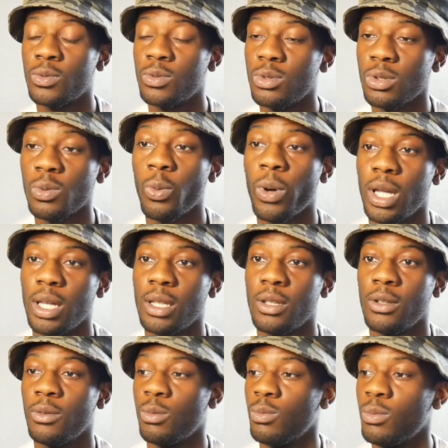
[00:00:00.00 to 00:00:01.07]
just
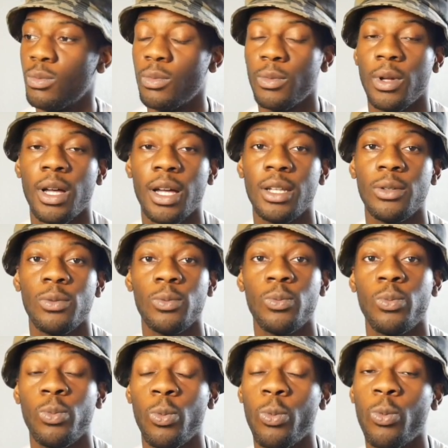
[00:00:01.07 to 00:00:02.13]
waiting
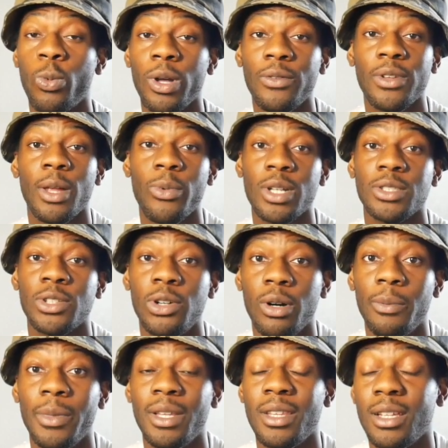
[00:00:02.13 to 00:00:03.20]
and wait for that price to go
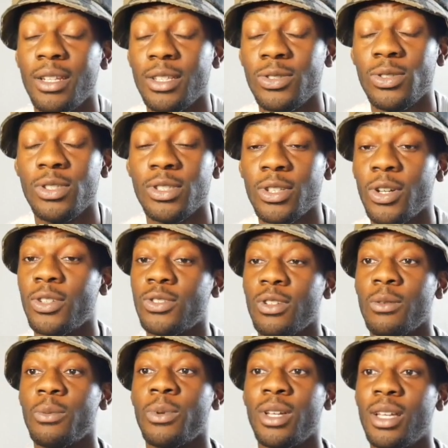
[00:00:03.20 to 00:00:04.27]
up, and then as soon as it goes
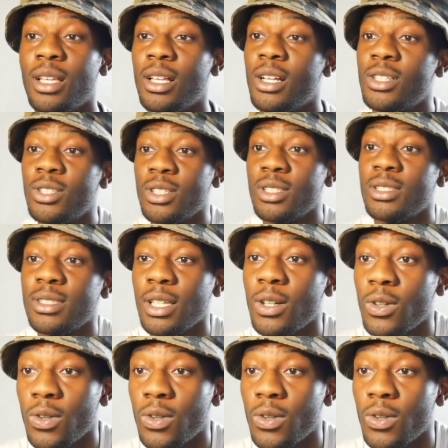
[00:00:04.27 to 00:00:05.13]
up, just sell.